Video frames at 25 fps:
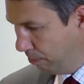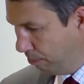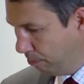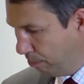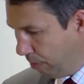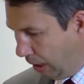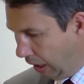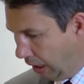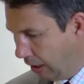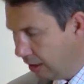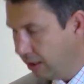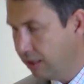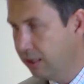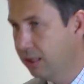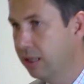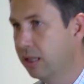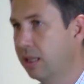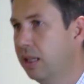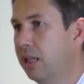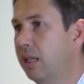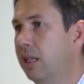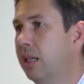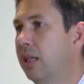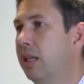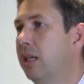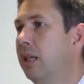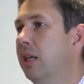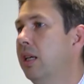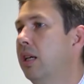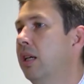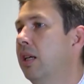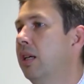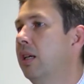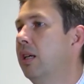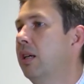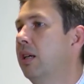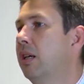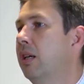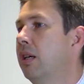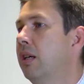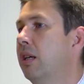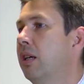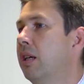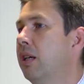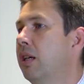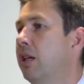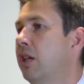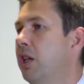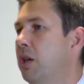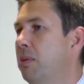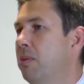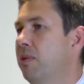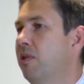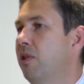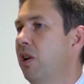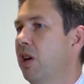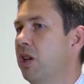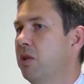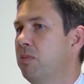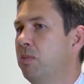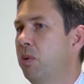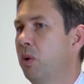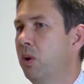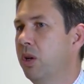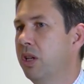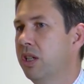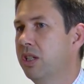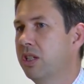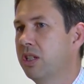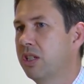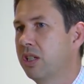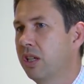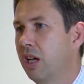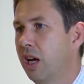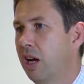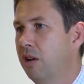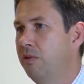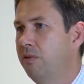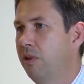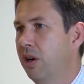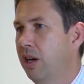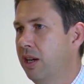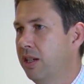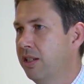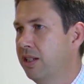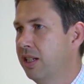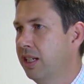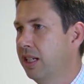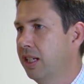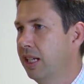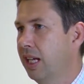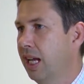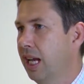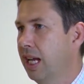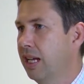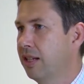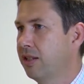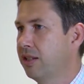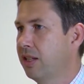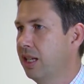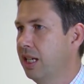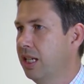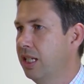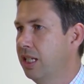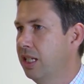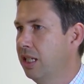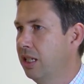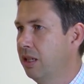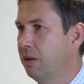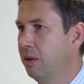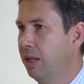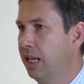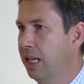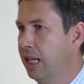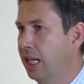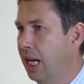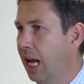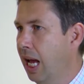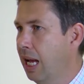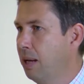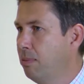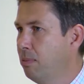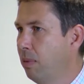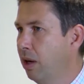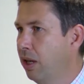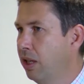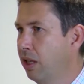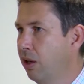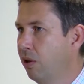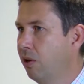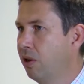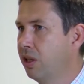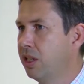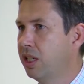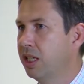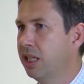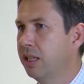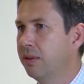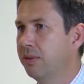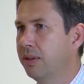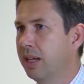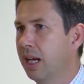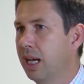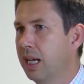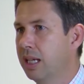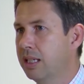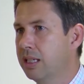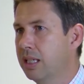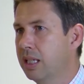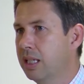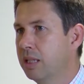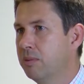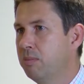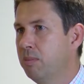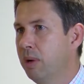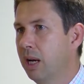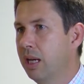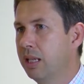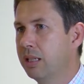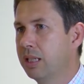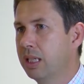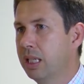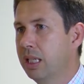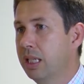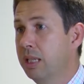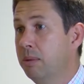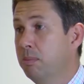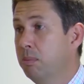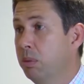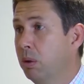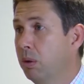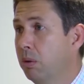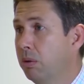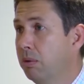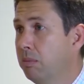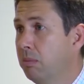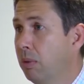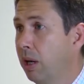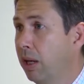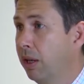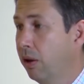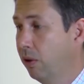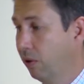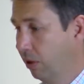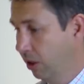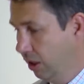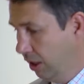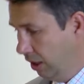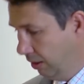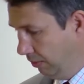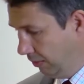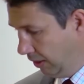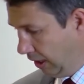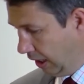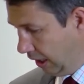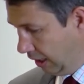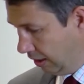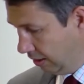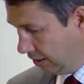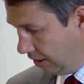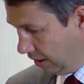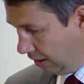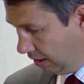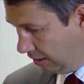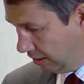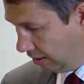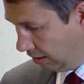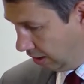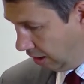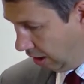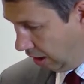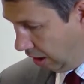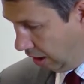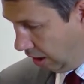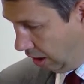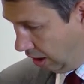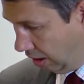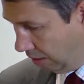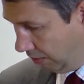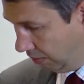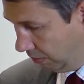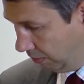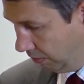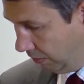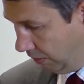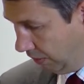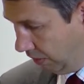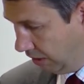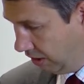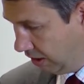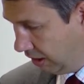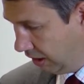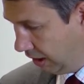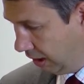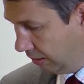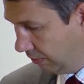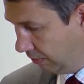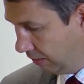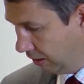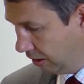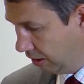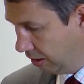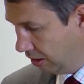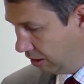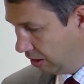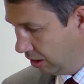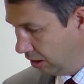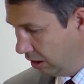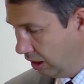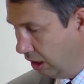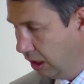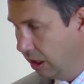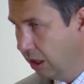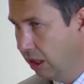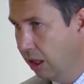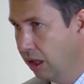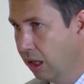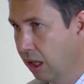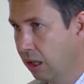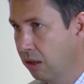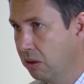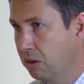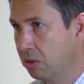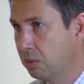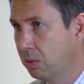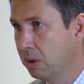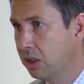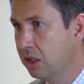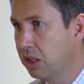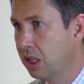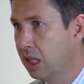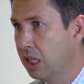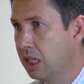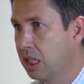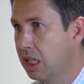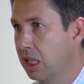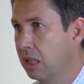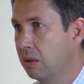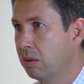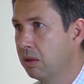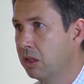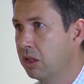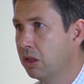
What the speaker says: But human rights points arising as they do in a minority of cases, but an important minority of cases, are very significant in those which they do.